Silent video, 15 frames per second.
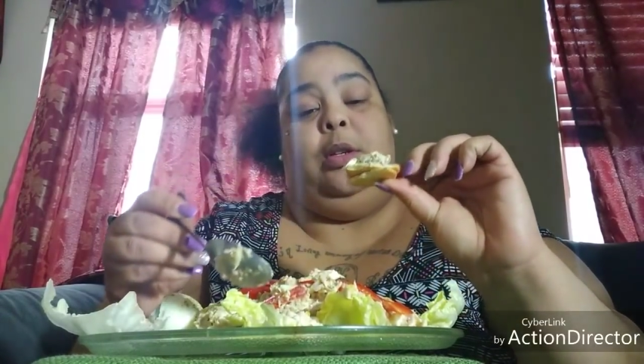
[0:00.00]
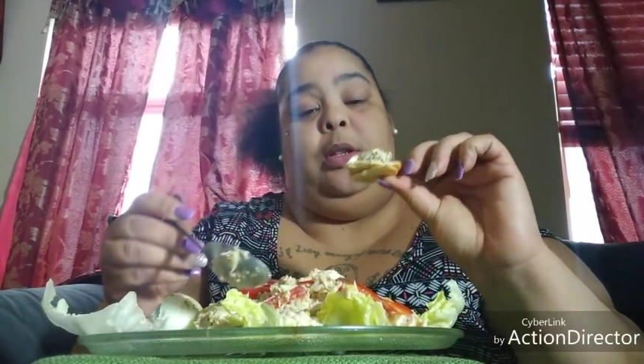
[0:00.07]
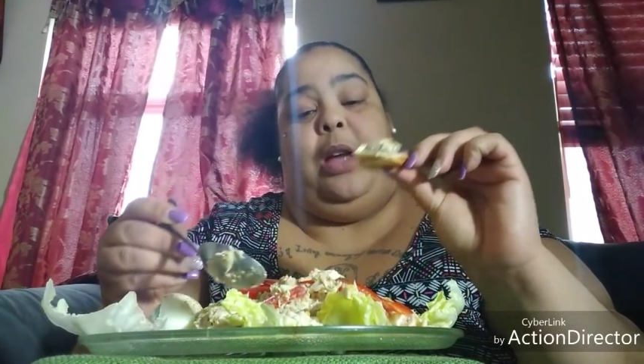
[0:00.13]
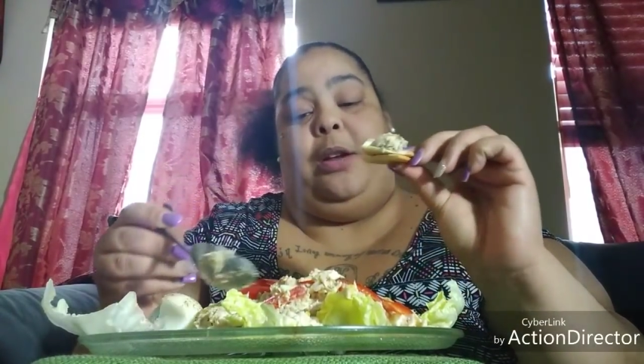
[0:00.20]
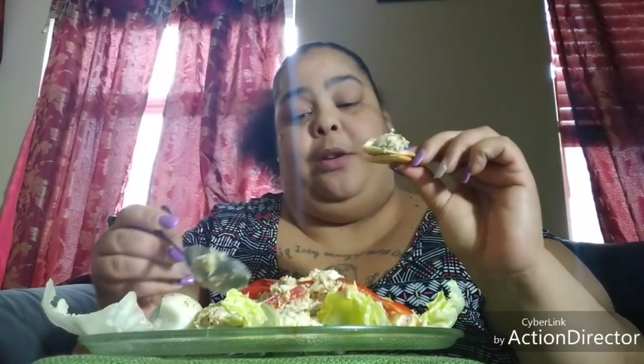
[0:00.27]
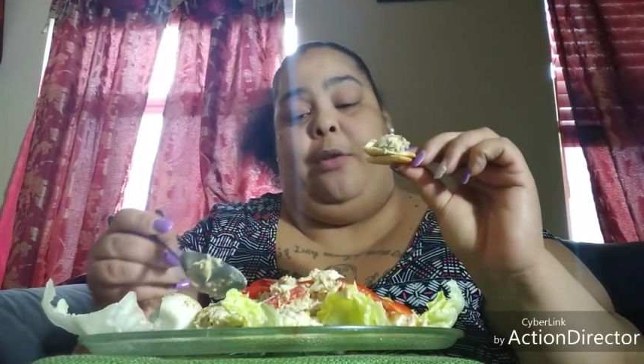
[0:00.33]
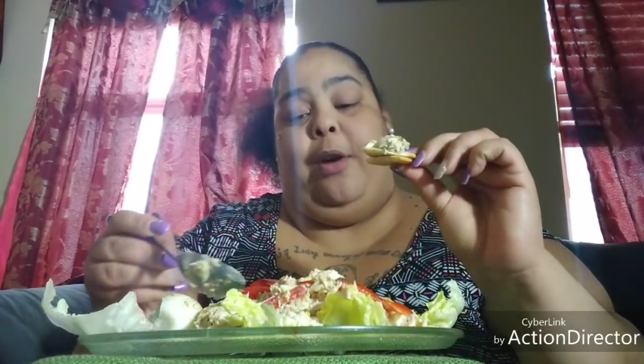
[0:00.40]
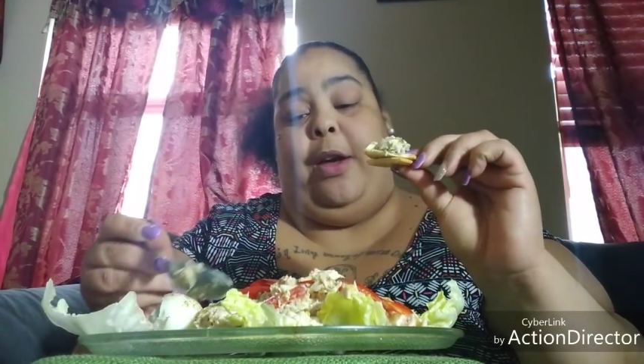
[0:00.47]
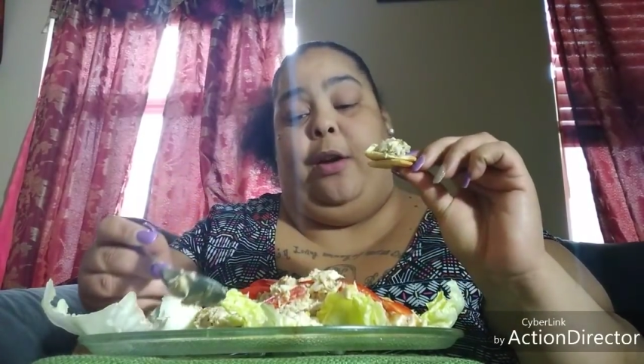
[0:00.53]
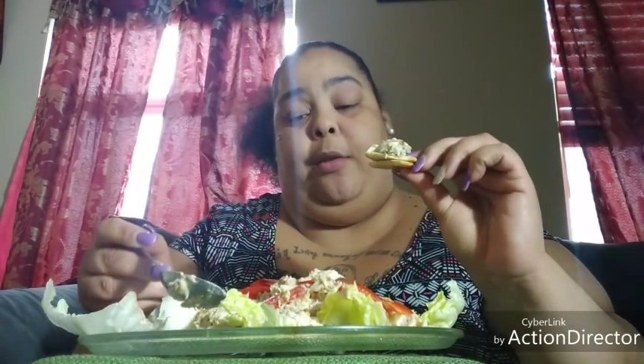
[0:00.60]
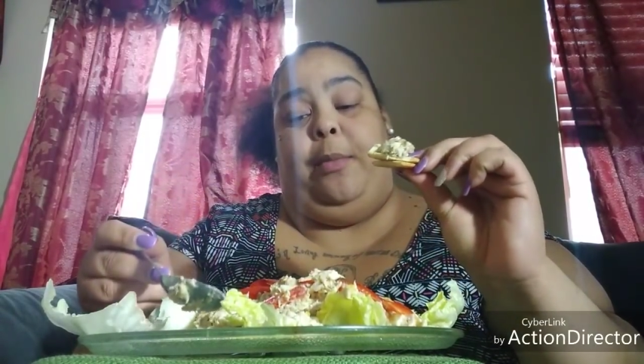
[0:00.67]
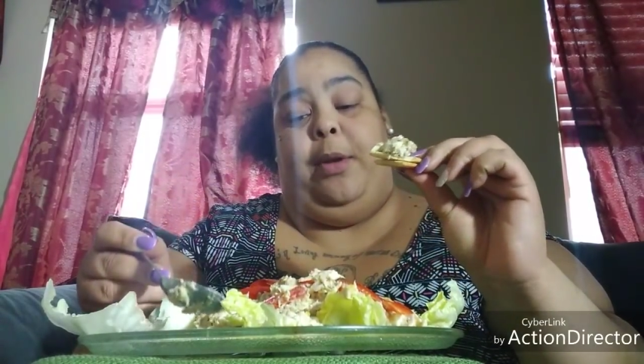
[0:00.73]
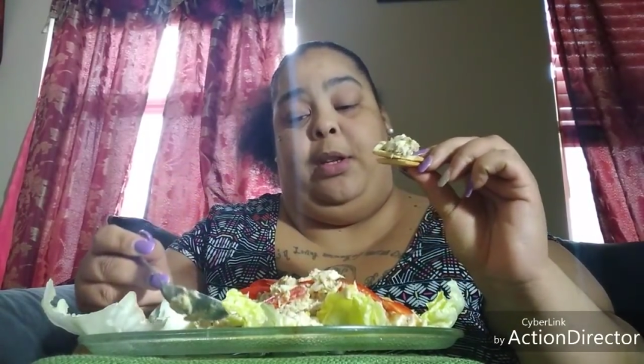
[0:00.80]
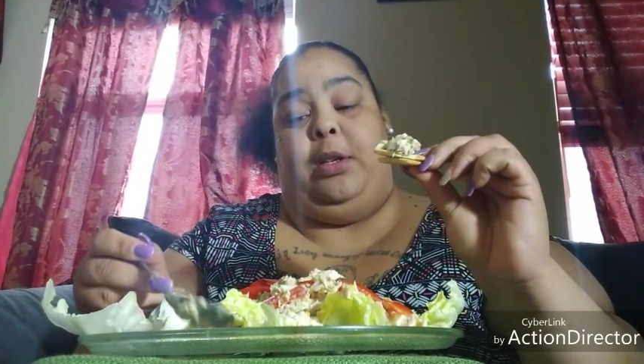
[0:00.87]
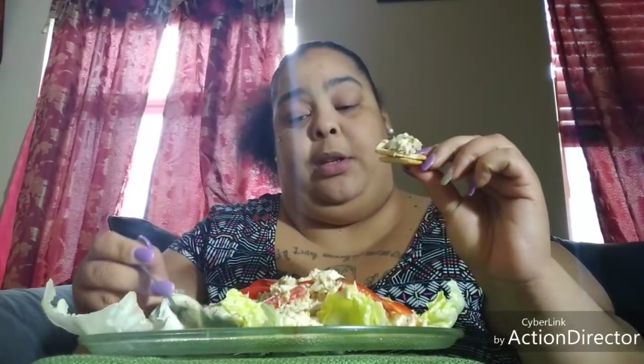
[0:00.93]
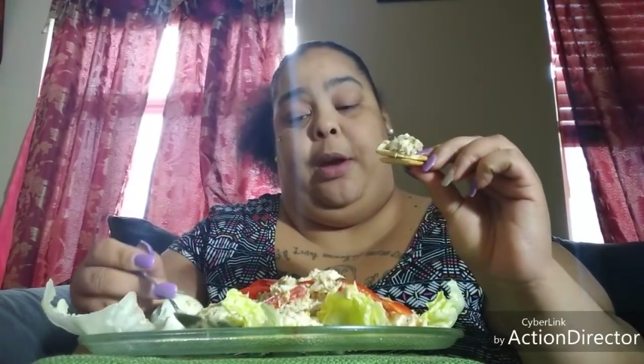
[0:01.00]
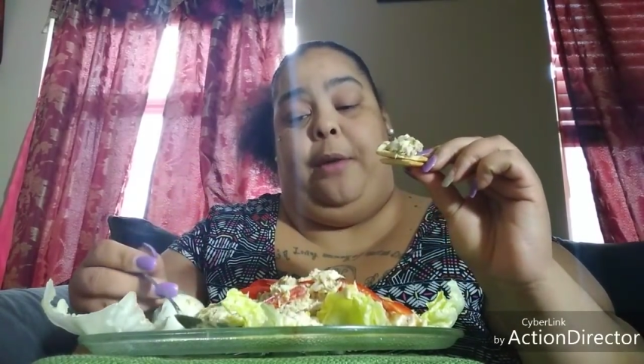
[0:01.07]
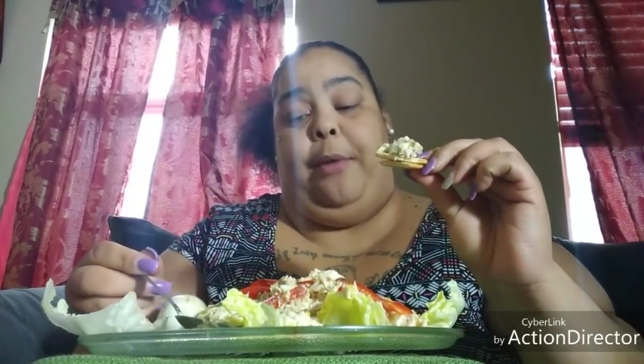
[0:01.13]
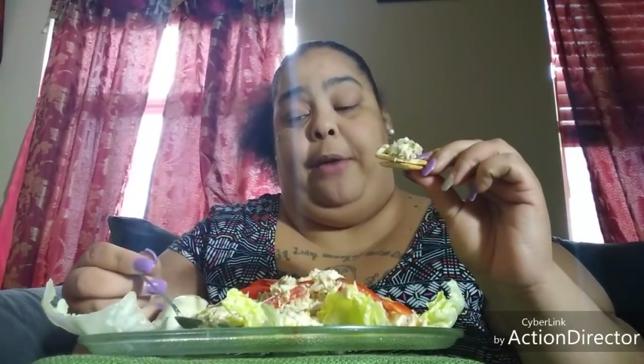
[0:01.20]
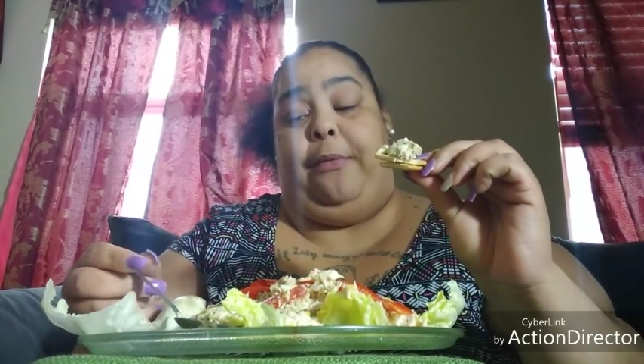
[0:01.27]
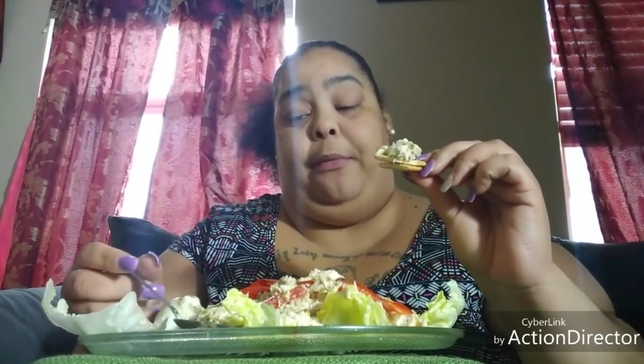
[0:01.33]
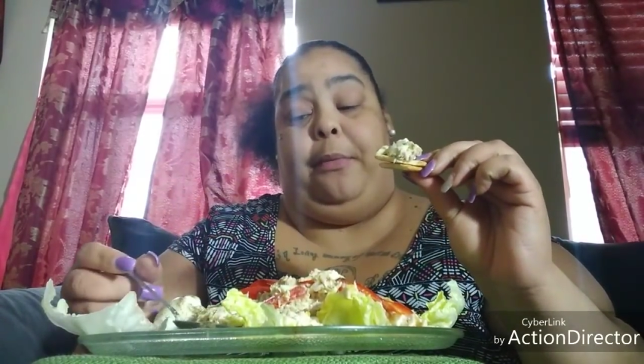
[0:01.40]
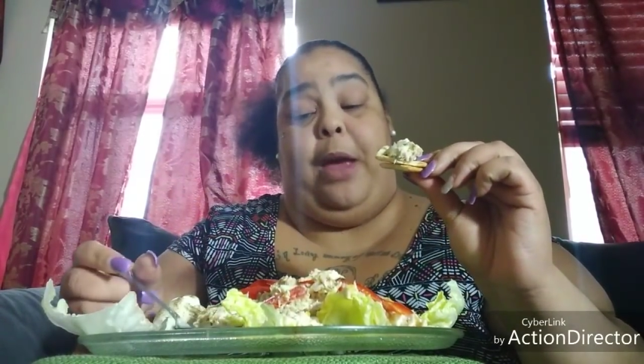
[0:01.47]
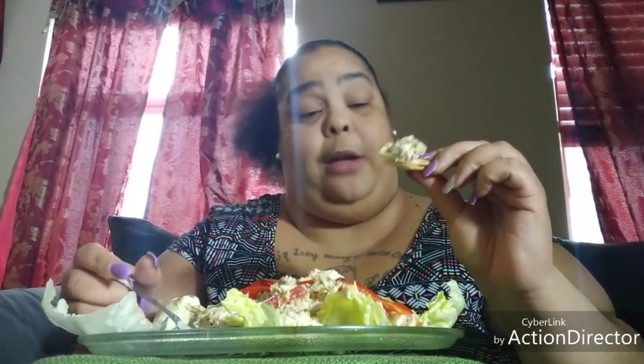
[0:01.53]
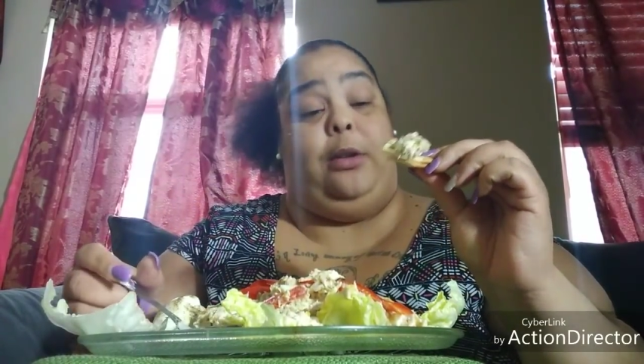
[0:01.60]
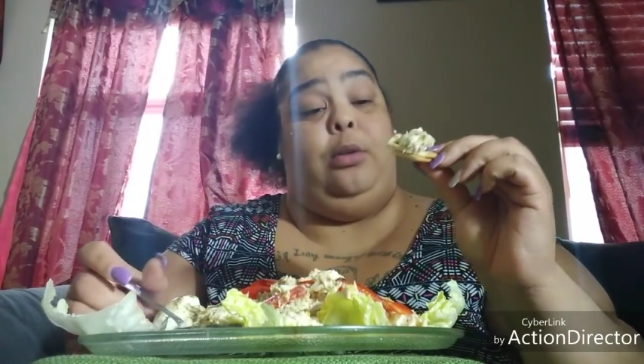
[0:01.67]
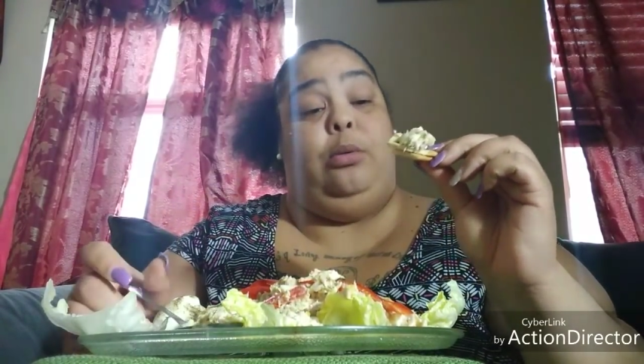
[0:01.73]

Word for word: because I know I ain't going to be able to stay away from y'all